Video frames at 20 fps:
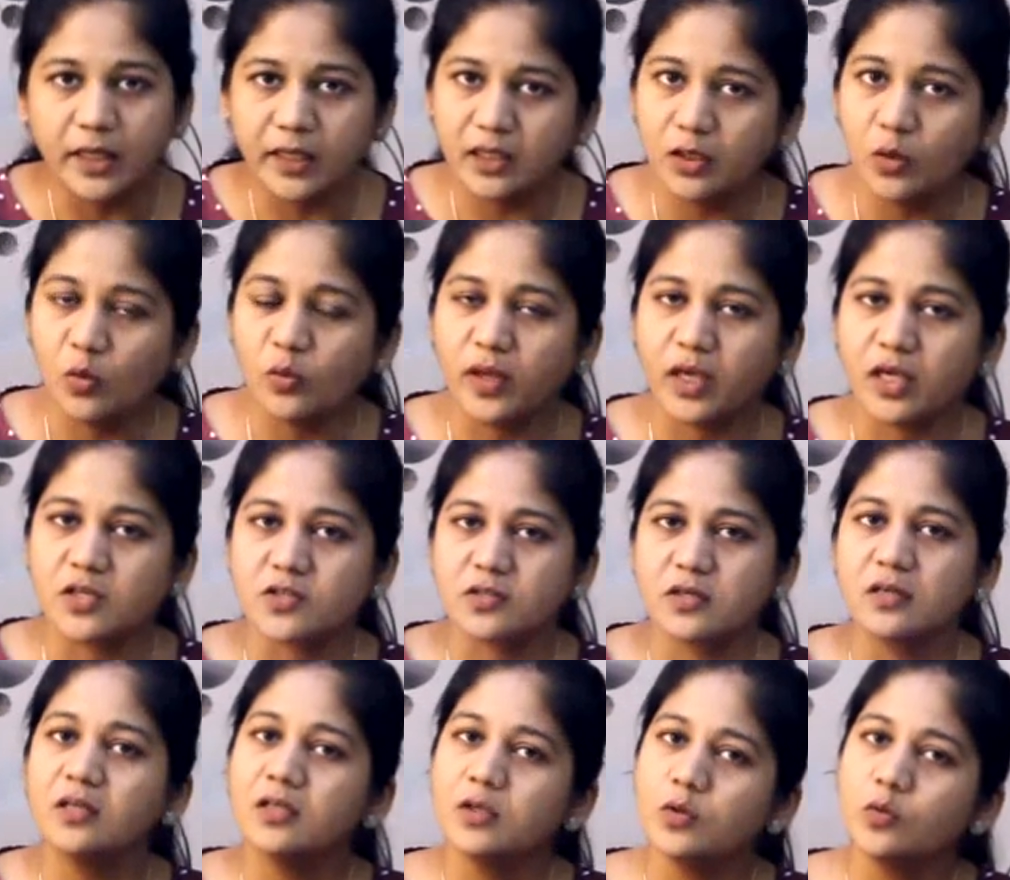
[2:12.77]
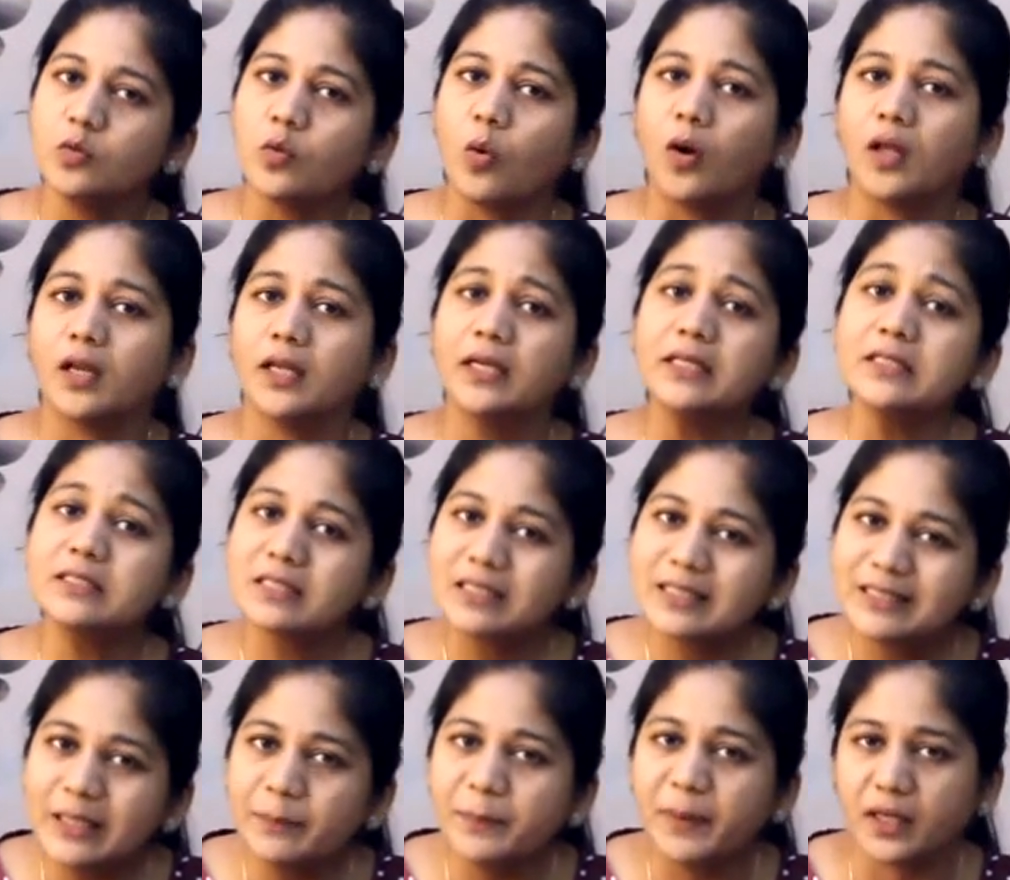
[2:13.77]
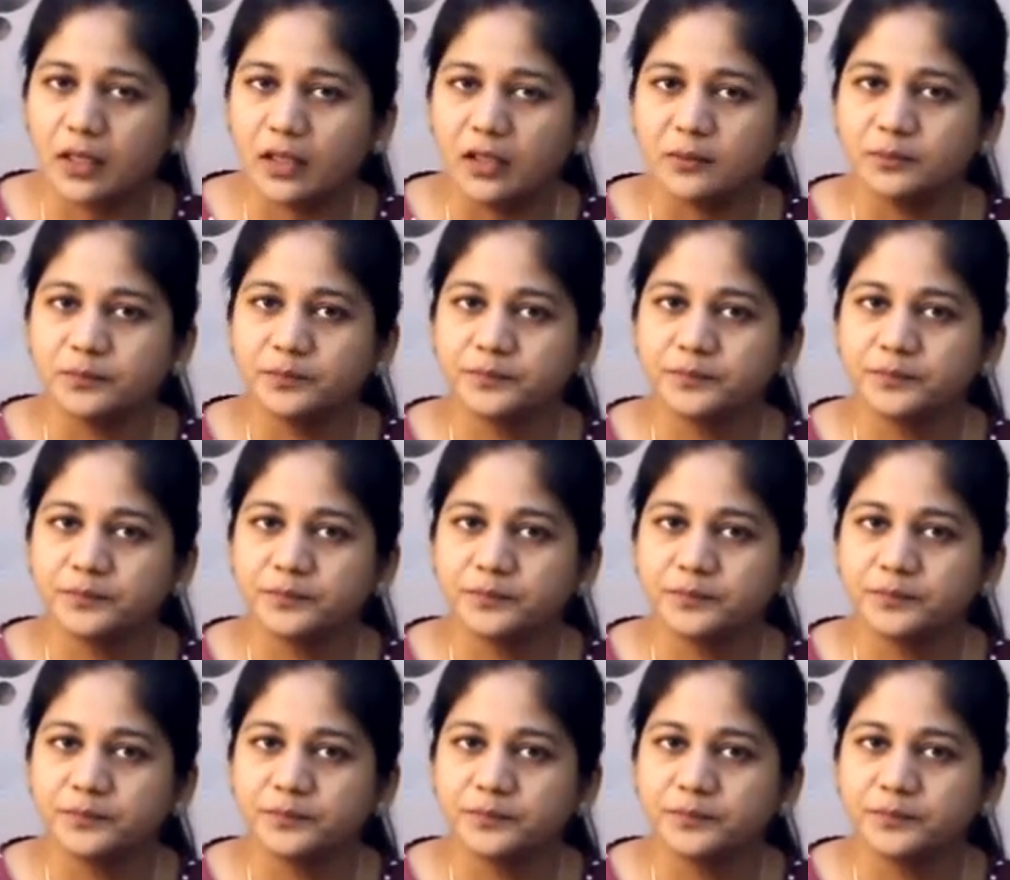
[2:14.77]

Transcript: in location, you call it typical.